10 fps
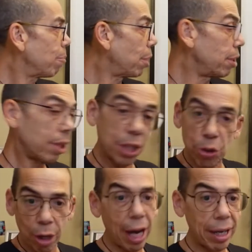But you
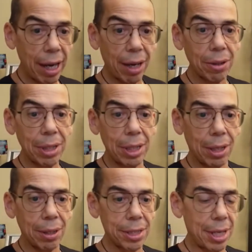could try it out.
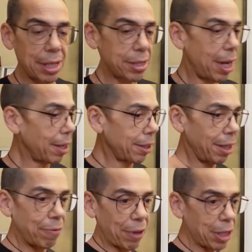It's not
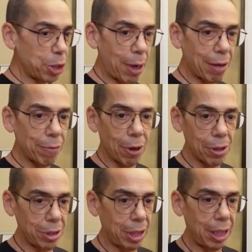going to affect you
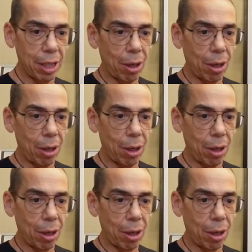adversely.